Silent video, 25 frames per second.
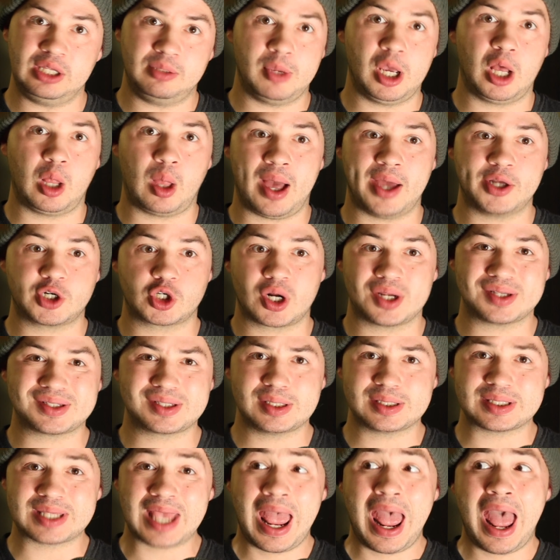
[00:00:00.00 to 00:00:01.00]
email
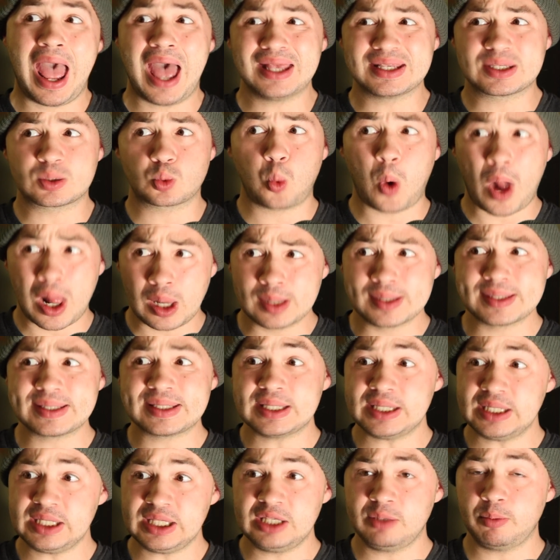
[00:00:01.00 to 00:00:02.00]
addresses, as well as
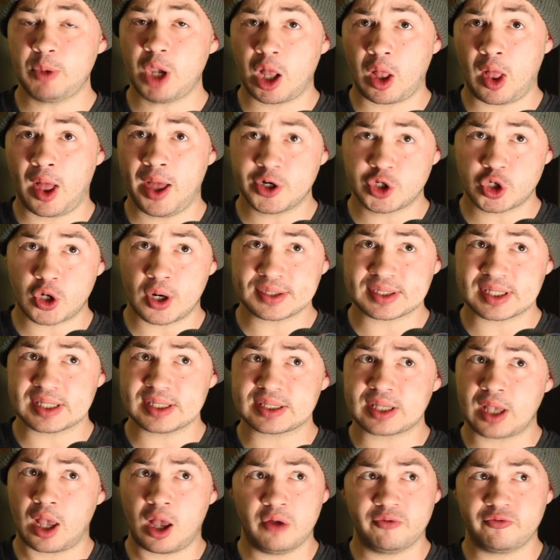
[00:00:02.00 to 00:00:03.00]
the email
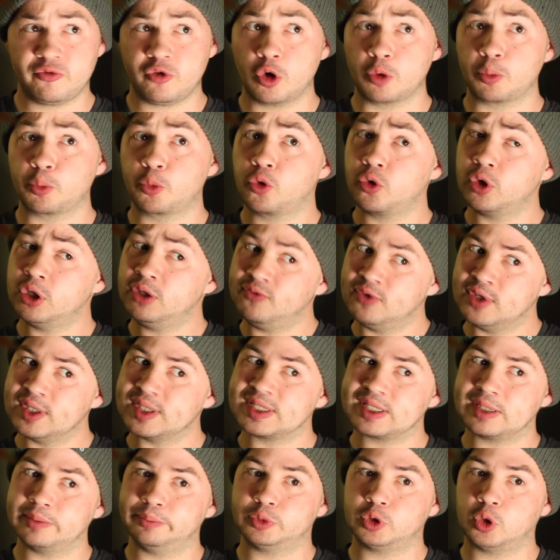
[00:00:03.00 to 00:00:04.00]
addresses of their
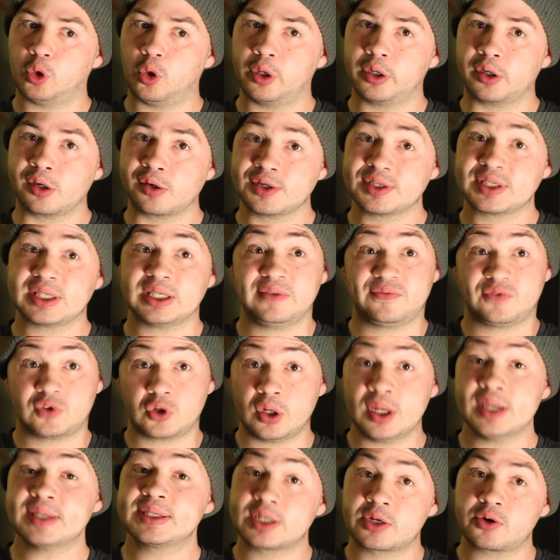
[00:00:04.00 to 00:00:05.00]
previous employers if
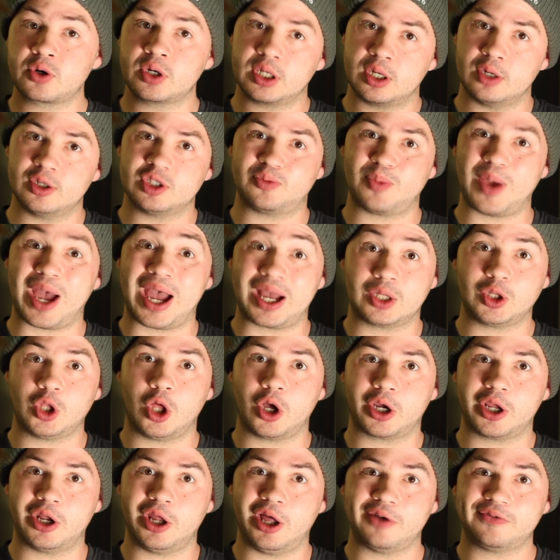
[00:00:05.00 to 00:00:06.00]
their history goes back
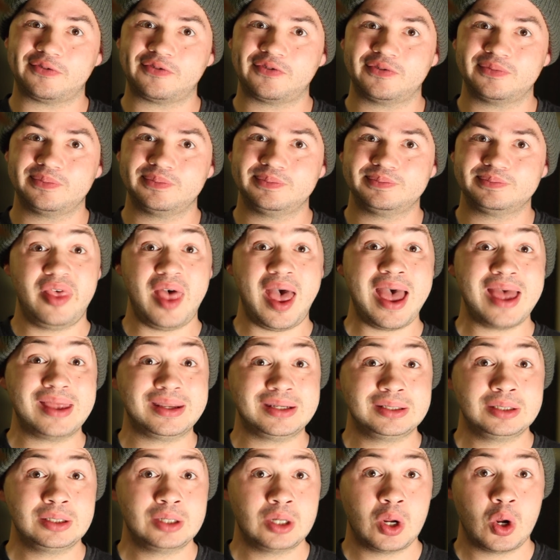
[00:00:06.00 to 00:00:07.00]
long enough.
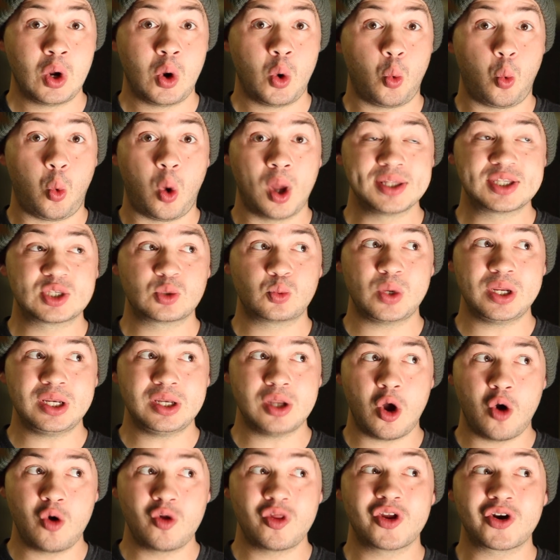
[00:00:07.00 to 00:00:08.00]
Then, once we
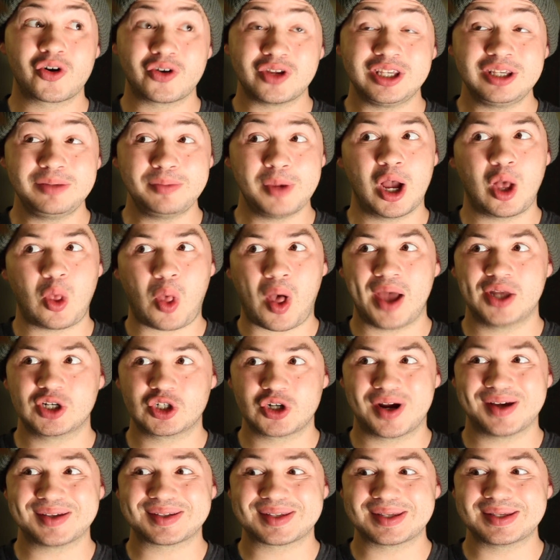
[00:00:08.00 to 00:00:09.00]
know their email
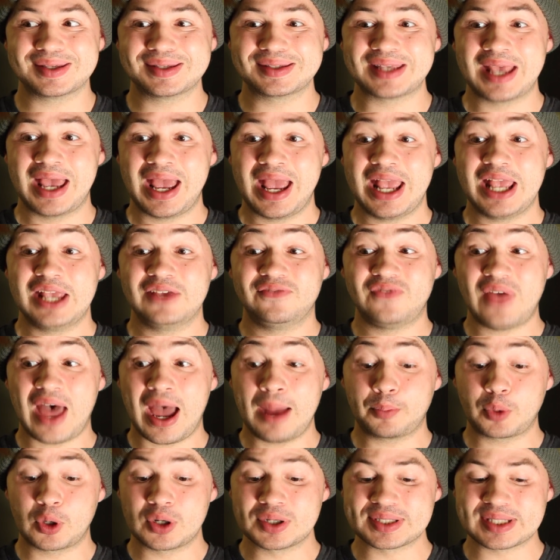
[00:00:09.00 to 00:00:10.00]
addresses, if
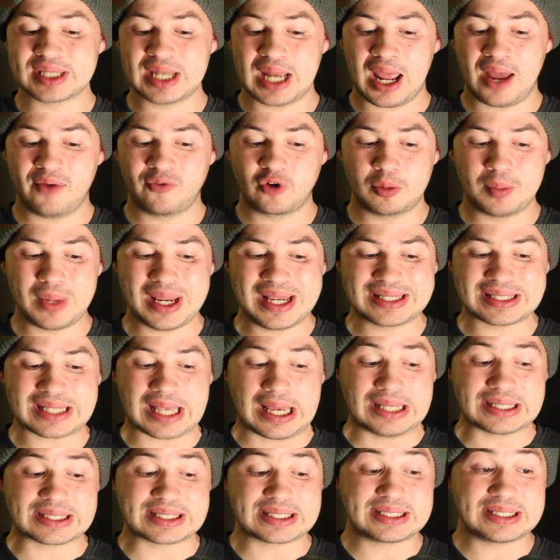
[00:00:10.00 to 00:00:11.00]
that person ever
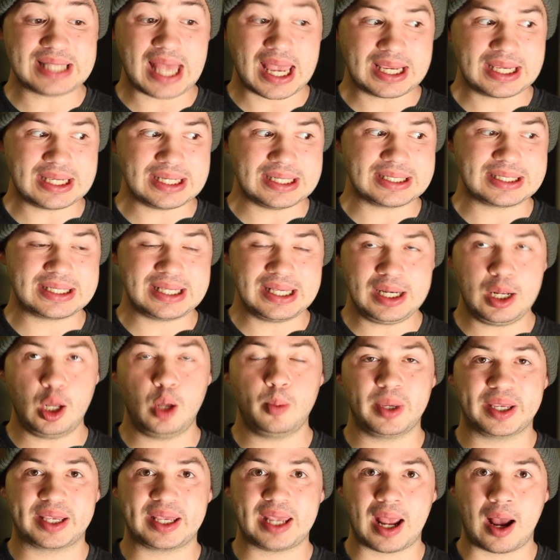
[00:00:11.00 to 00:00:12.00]
makes a second
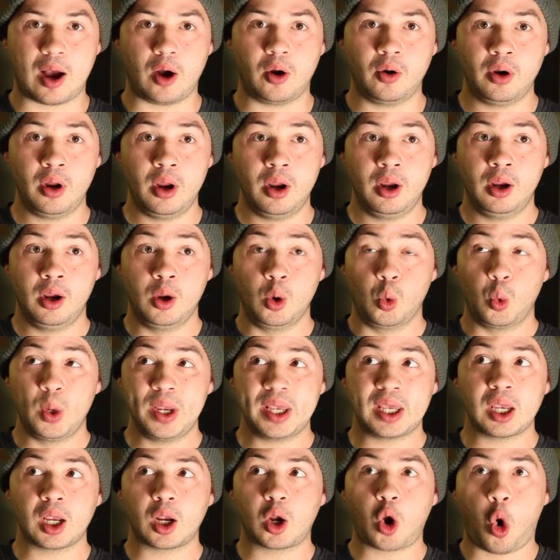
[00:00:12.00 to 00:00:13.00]
GitHub account, we
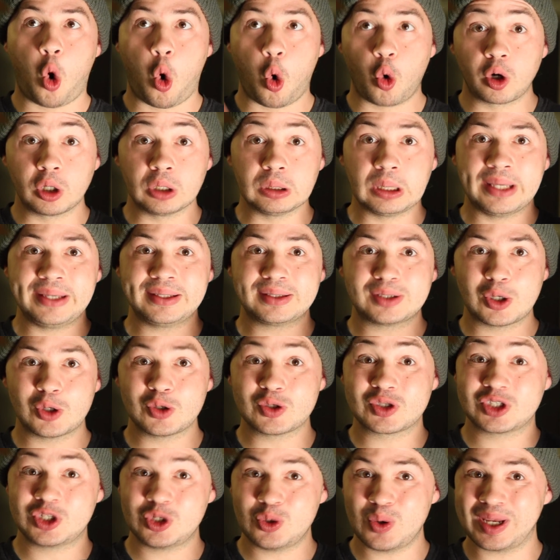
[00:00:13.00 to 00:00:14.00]
can correlate
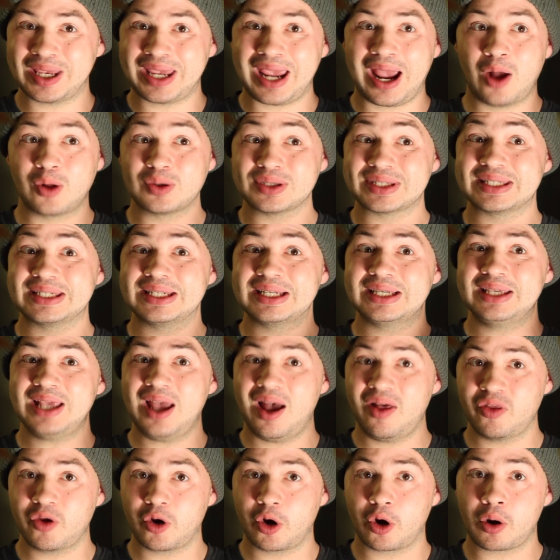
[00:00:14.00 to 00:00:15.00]
those two accounts
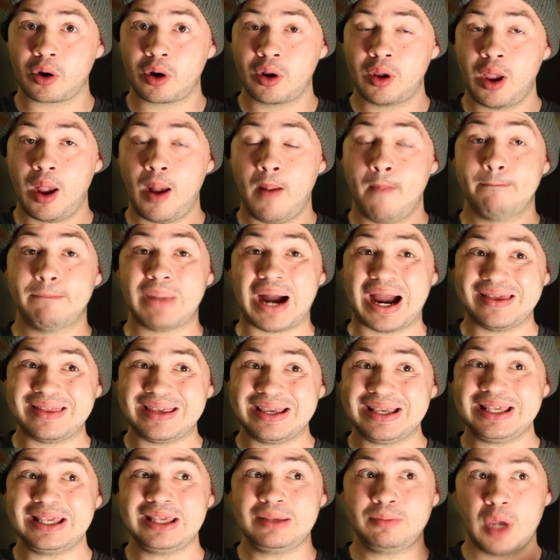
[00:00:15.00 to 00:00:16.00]
together by
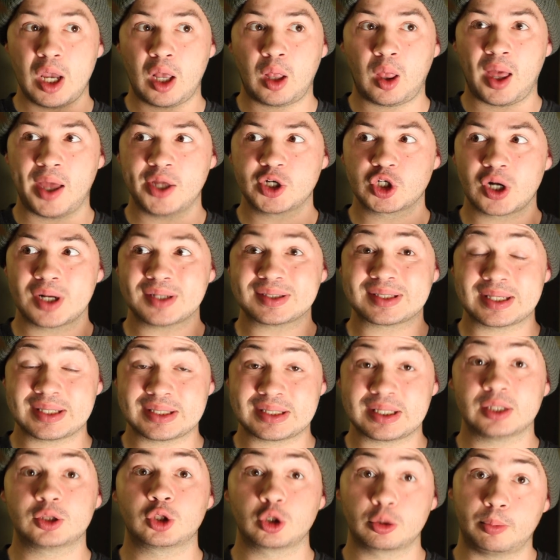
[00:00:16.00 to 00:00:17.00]
the email
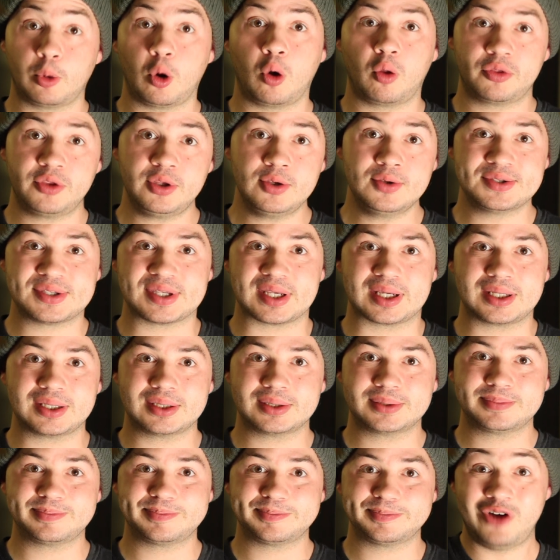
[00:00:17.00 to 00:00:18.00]
addresses that they're both using.
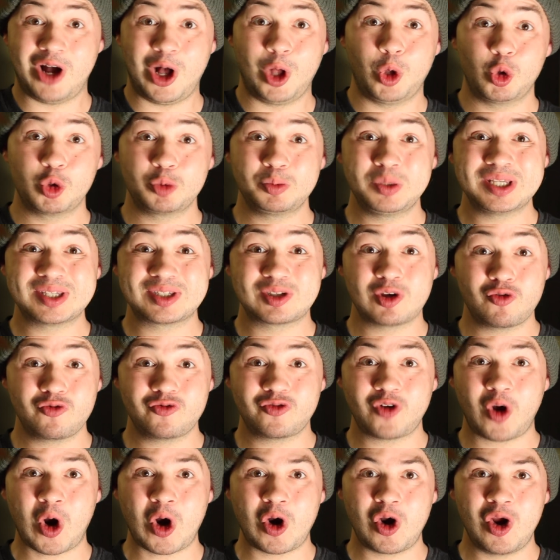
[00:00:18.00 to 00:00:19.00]
Following me so
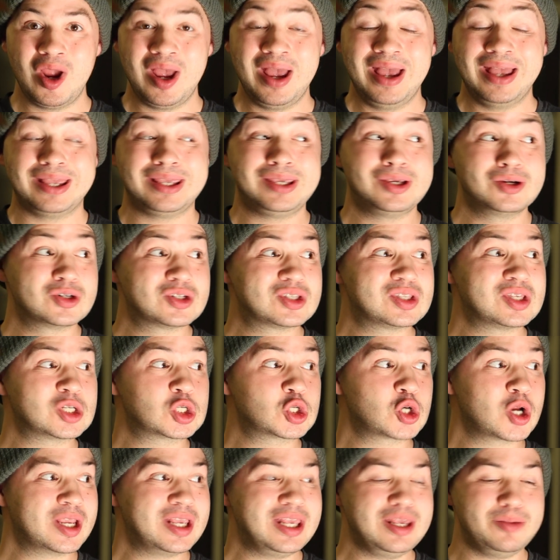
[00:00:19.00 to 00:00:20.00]
far? Here's the
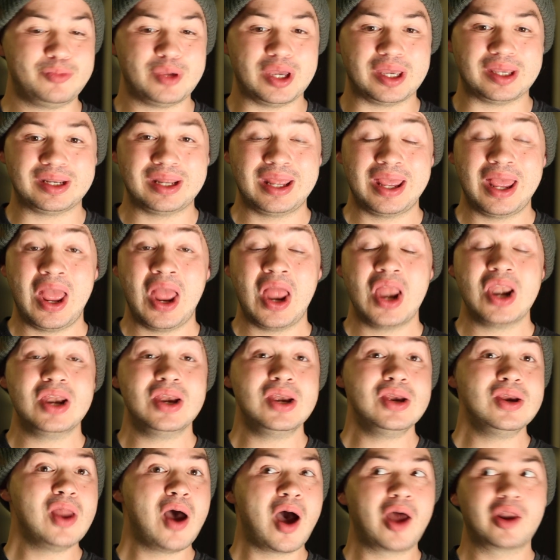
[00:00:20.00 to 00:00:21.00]
tricky bit.
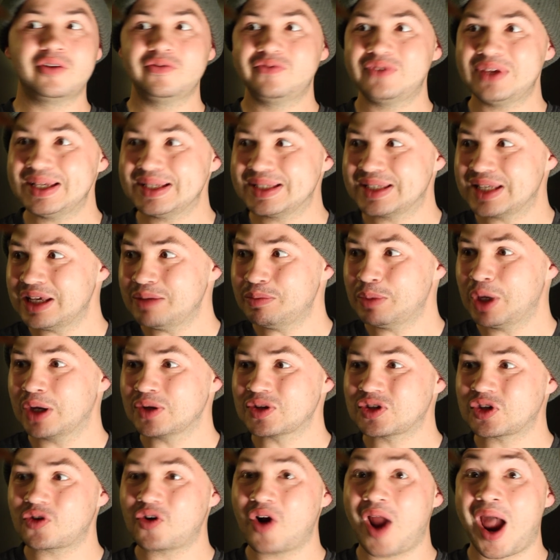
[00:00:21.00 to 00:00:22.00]
None of these
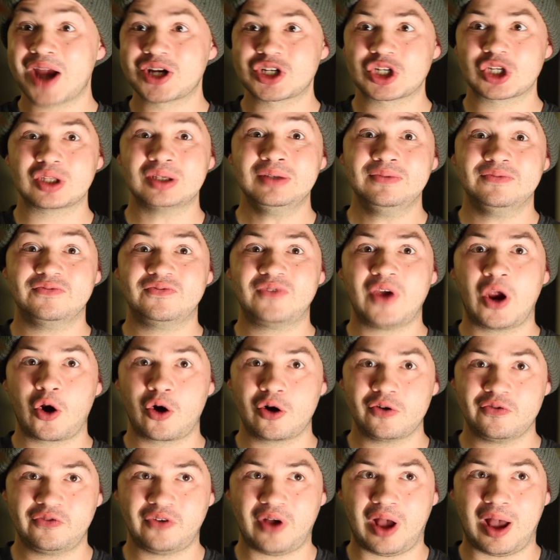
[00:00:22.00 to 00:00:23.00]
emails are actually
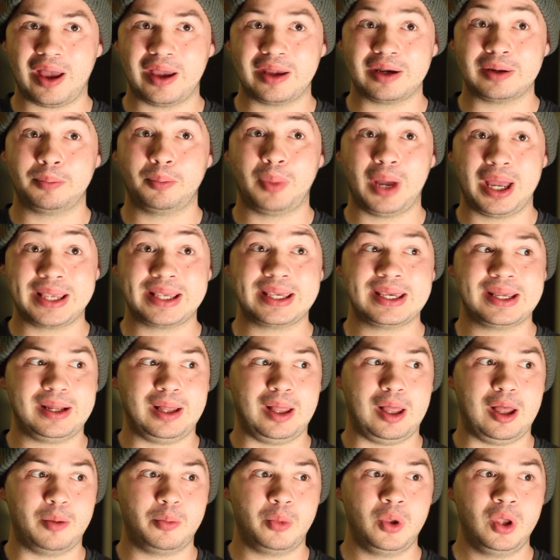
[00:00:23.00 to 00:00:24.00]
verified by
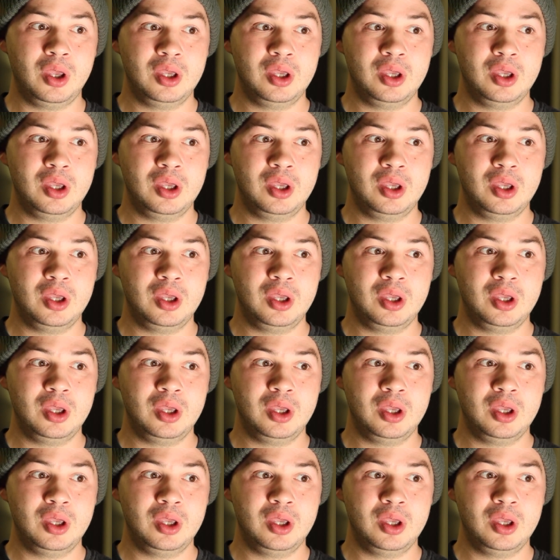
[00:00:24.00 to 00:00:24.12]
GitHub.